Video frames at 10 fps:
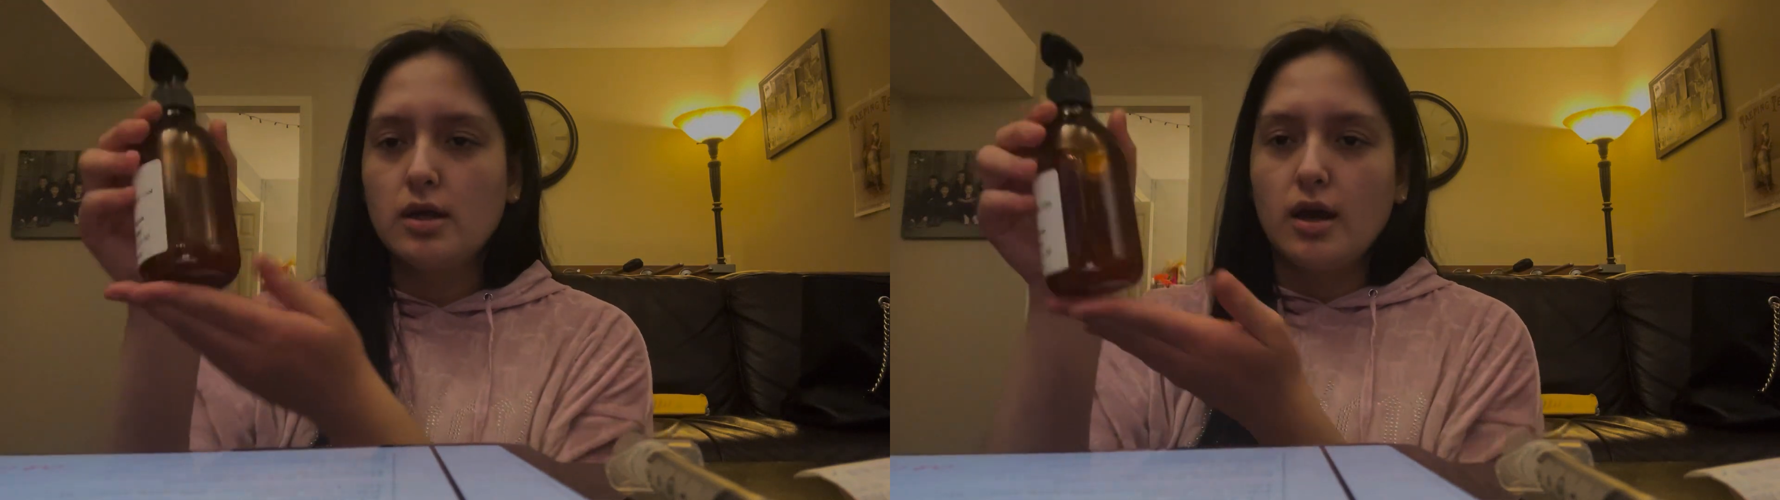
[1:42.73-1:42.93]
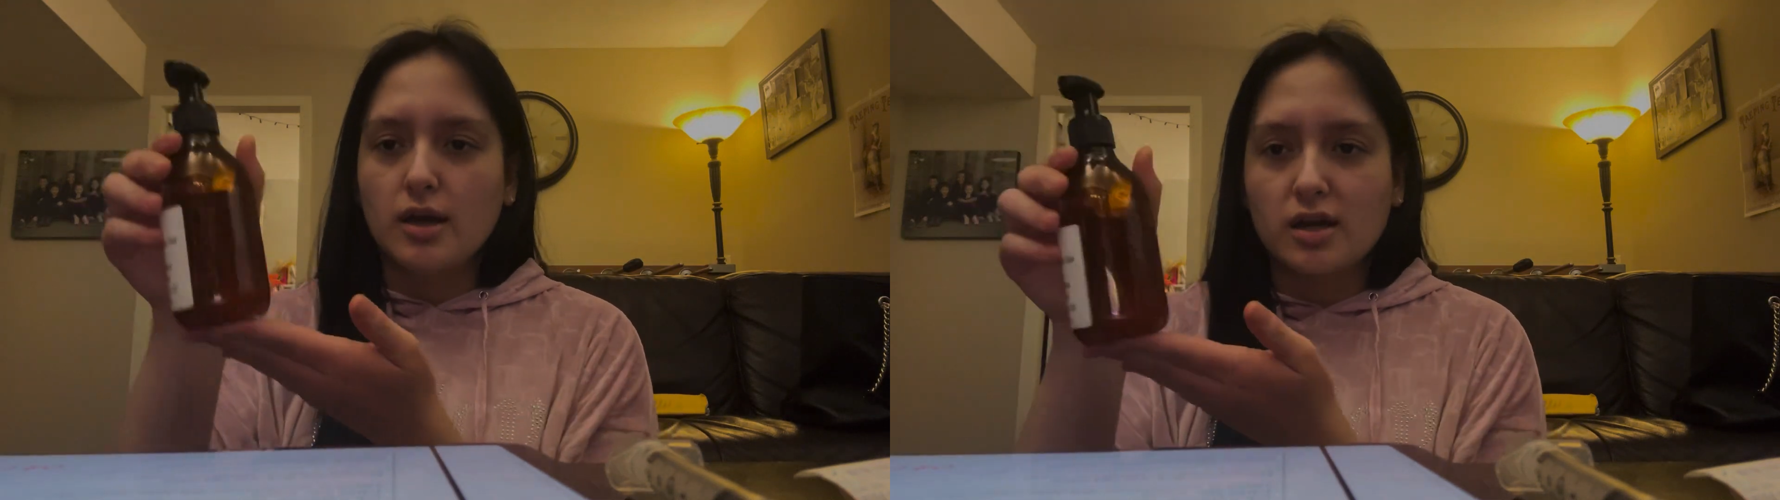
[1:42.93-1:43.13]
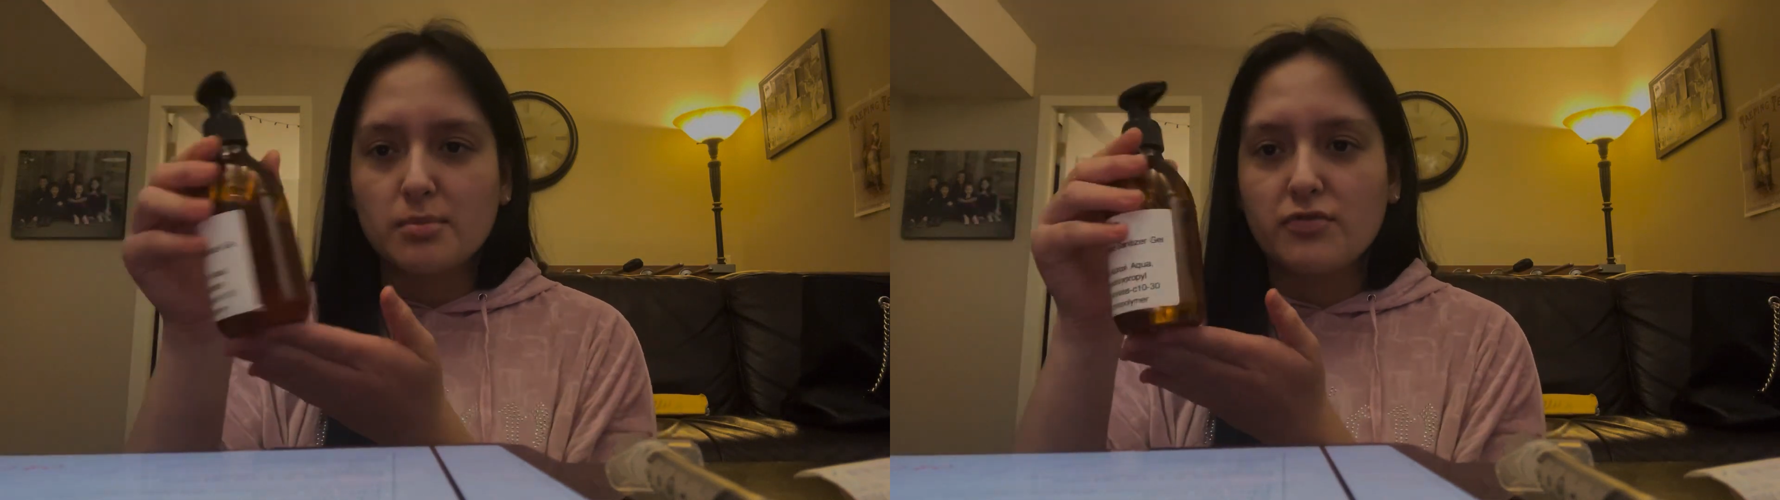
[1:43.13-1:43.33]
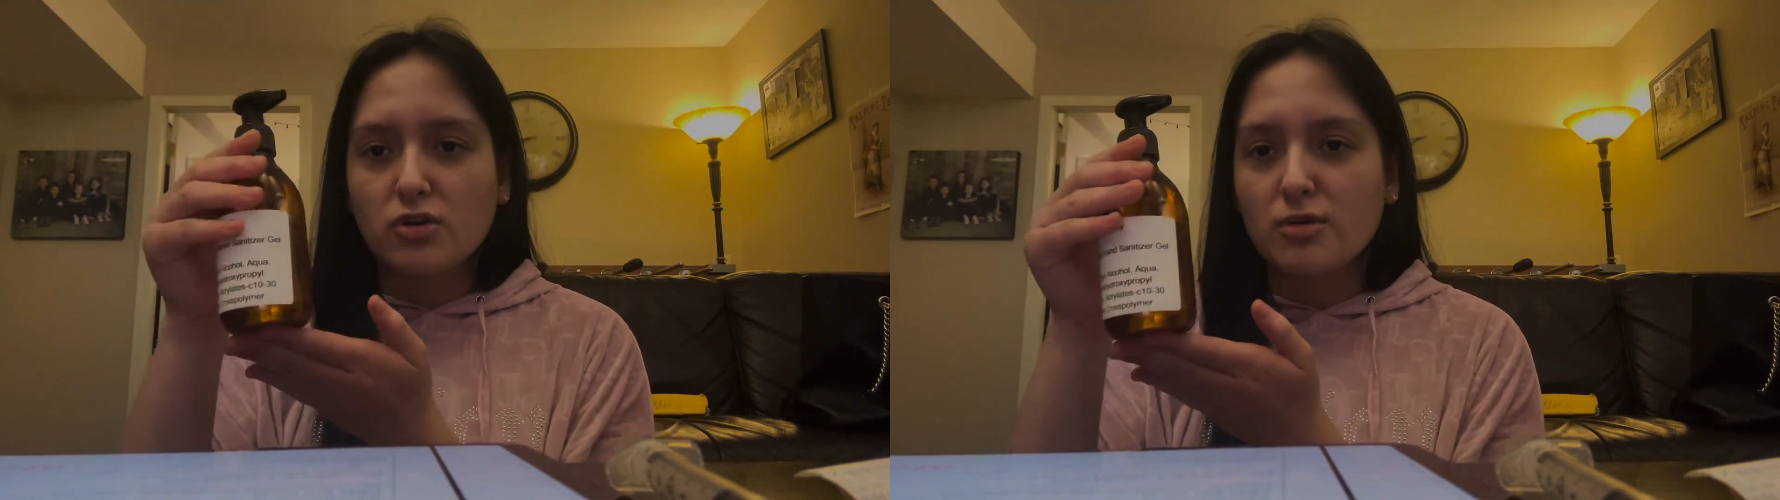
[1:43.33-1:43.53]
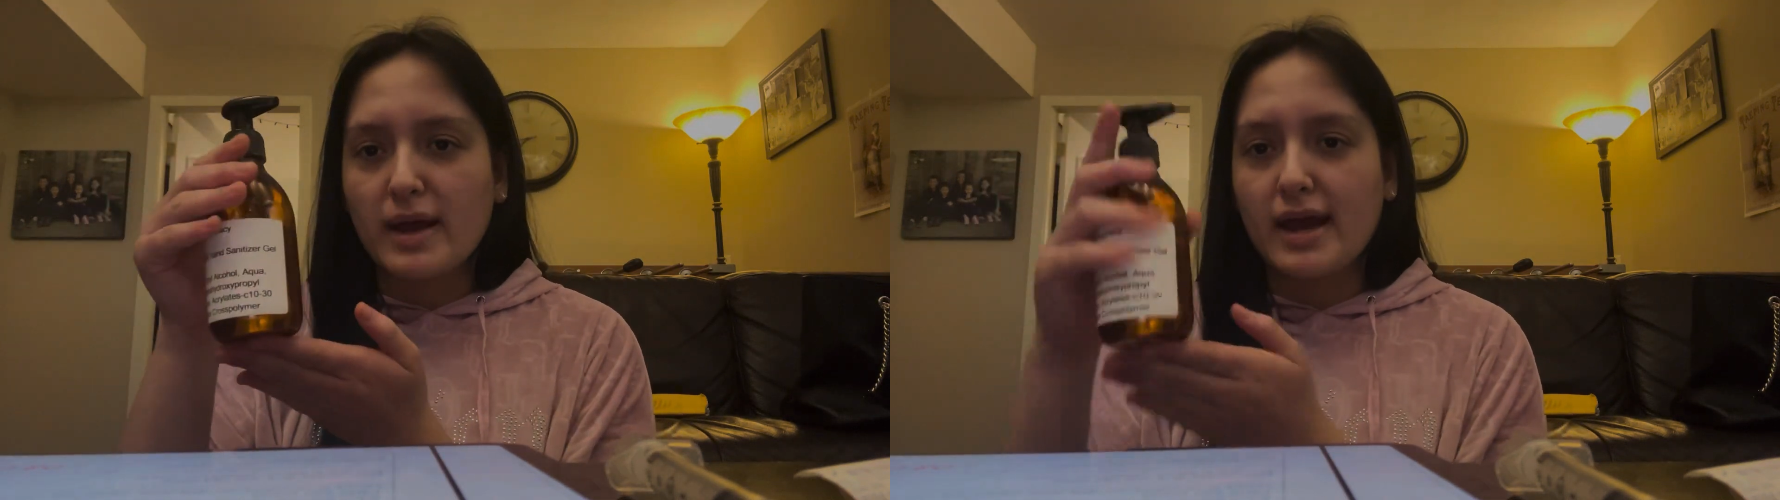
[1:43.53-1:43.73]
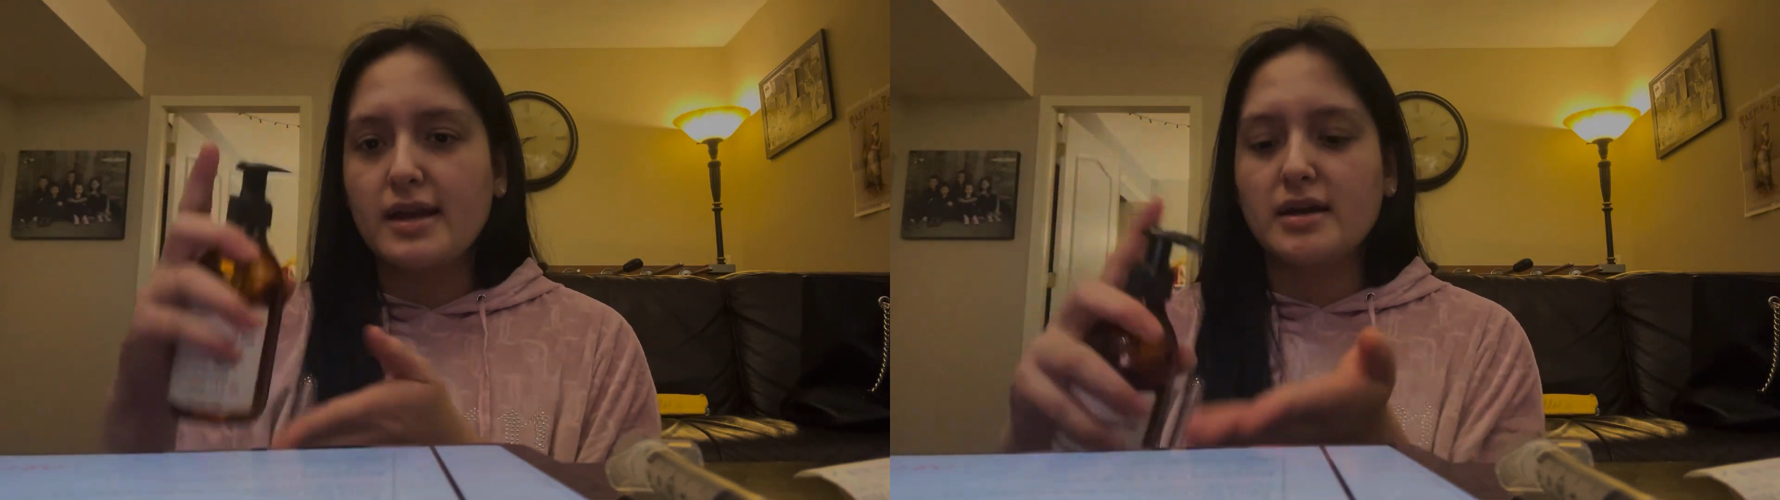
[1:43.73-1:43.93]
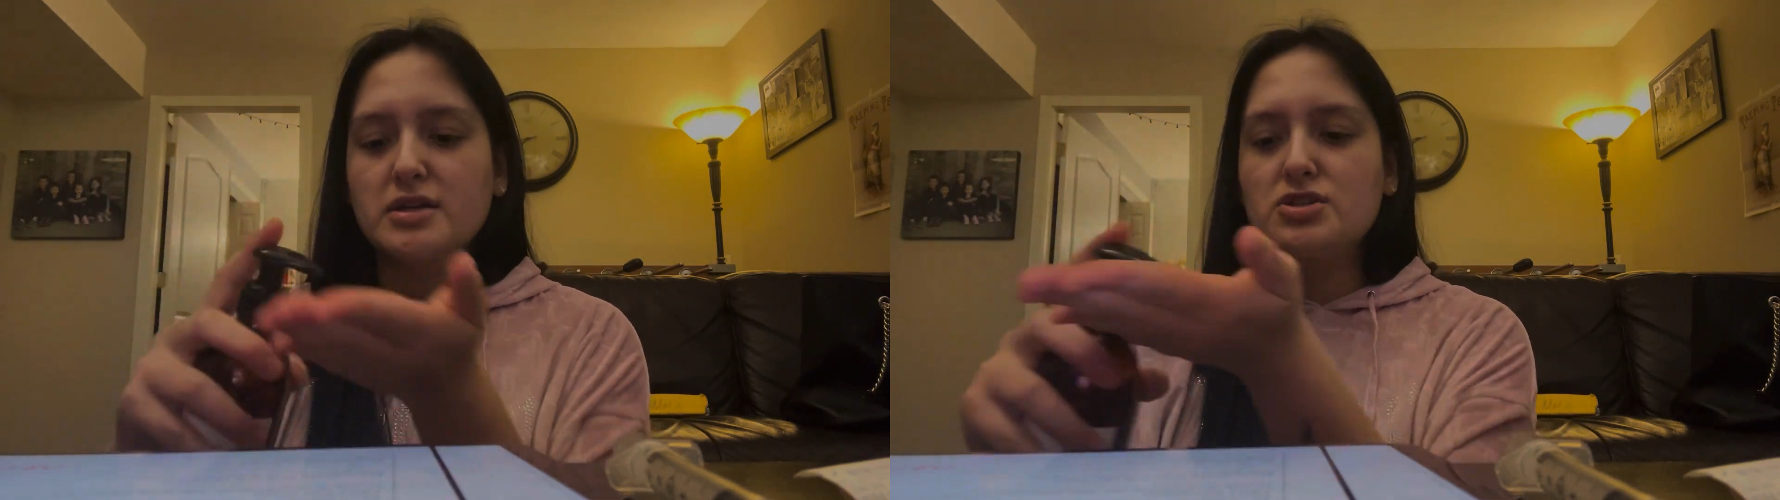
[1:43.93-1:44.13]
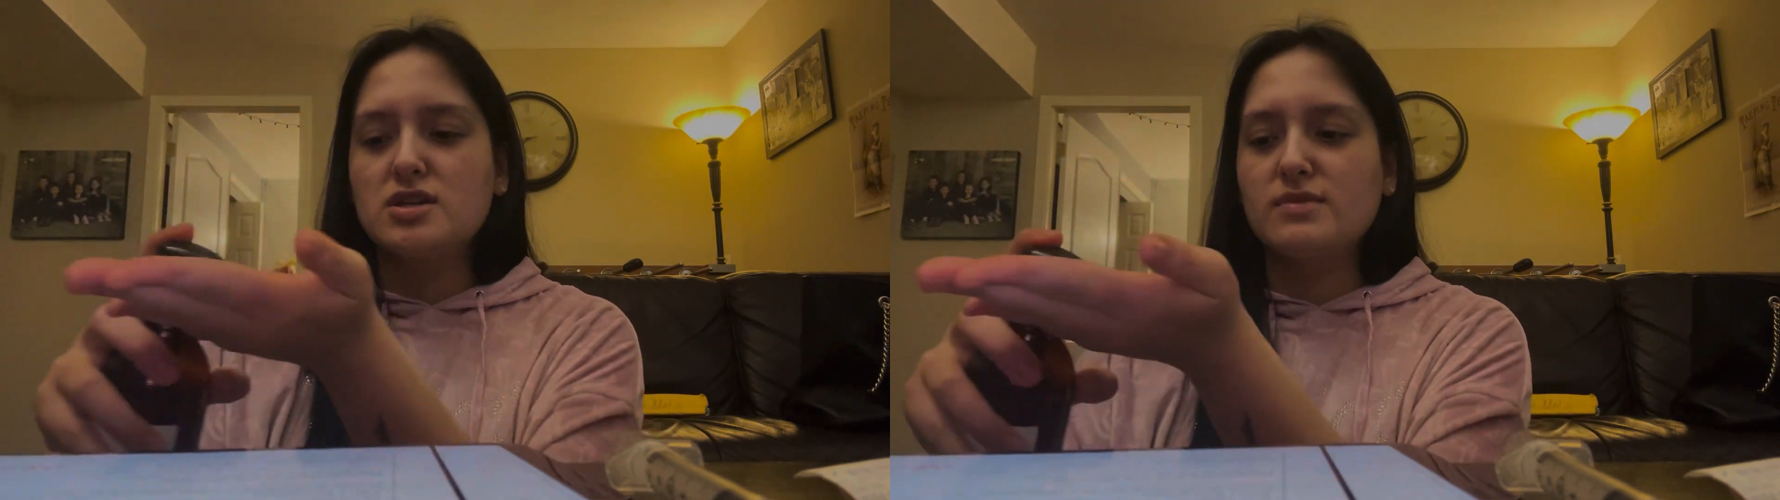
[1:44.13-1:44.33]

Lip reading: I'm going to perform hand hygiene